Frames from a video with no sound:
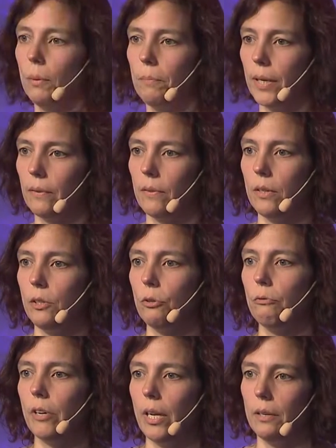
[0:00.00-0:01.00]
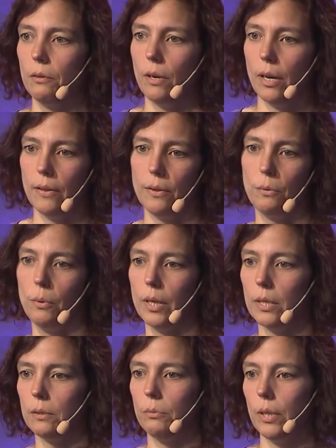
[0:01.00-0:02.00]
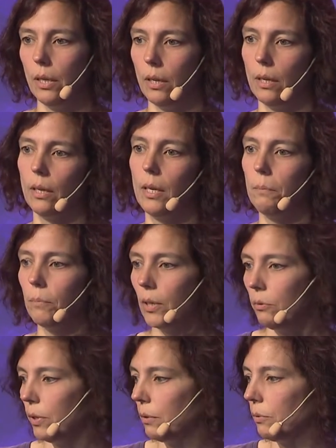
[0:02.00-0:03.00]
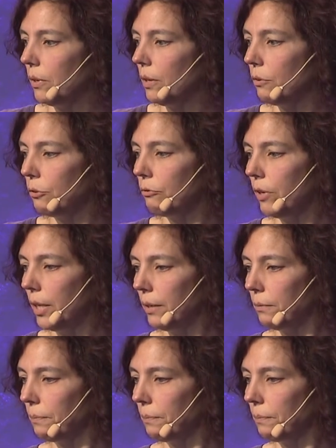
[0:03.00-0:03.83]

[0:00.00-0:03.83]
pick the new value, otherwise we keep going with the old value.